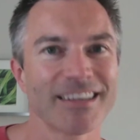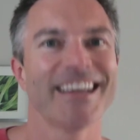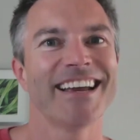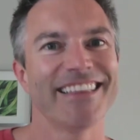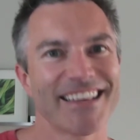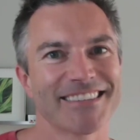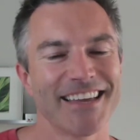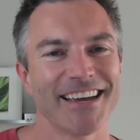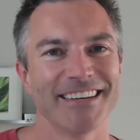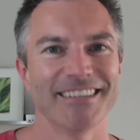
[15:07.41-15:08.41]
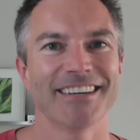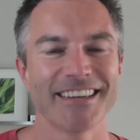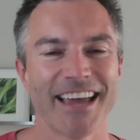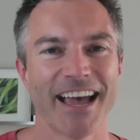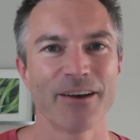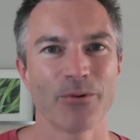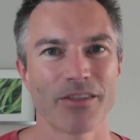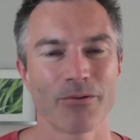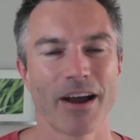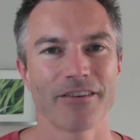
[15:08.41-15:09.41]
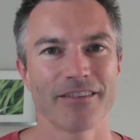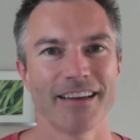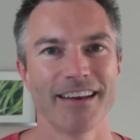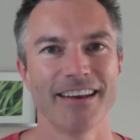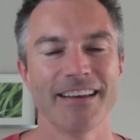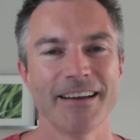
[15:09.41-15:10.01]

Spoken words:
And that's the idea, again, with rather than